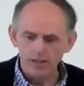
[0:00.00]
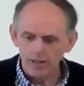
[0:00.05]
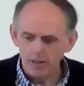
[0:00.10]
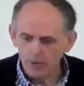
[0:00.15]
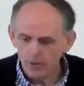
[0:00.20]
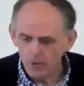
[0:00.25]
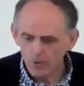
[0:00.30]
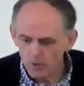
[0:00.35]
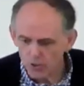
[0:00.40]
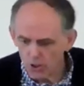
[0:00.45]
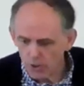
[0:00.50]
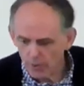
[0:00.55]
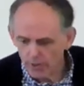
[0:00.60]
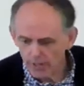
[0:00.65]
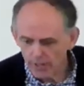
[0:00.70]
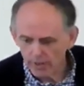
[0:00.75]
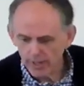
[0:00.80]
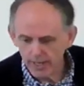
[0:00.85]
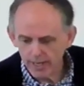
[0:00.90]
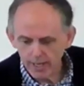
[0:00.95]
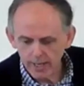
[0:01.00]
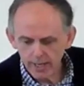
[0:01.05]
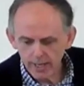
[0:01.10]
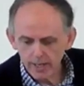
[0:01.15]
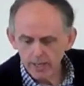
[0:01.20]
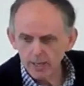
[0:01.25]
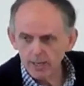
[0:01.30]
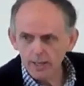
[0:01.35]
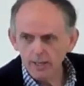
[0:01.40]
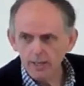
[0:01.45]
And consequently,
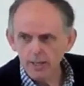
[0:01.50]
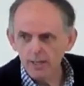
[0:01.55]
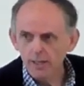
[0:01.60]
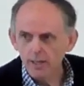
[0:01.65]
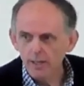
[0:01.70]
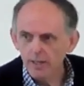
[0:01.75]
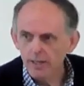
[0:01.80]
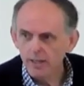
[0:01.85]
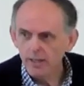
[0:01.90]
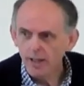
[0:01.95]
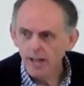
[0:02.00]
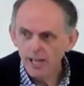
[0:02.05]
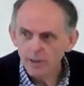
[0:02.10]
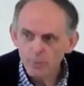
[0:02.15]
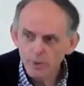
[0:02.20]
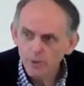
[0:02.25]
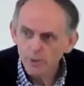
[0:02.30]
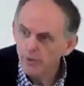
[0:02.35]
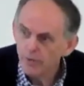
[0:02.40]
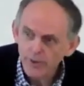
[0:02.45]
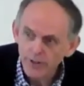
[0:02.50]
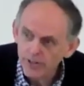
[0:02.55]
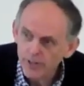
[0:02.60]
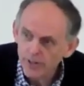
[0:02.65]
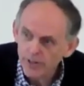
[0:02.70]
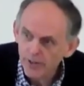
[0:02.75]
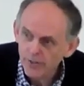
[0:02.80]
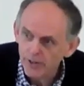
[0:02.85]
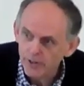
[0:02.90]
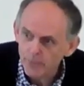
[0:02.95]
I would have had
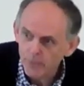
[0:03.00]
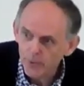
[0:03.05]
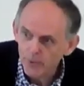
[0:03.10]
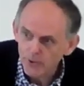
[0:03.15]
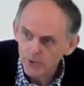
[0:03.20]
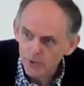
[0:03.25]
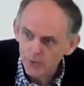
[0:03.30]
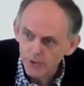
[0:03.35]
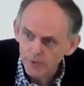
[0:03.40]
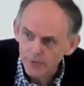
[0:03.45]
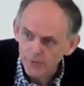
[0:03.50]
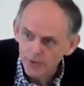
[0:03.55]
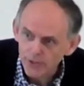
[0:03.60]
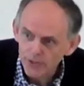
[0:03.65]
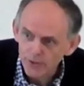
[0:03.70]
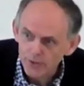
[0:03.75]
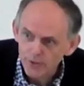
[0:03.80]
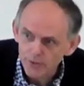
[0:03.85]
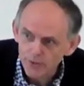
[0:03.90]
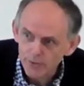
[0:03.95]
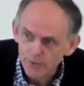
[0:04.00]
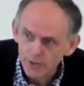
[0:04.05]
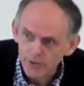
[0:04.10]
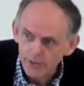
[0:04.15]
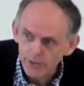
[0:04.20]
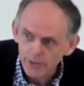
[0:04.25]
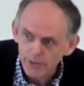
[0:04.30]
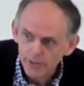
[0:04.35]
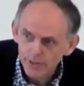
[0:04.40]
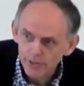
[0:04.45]
nothing whatsoever to do with
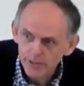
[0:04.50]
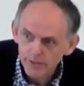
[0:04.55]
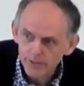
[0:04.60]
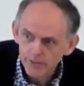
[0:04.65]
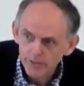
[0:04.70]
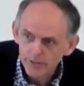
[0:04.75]
it.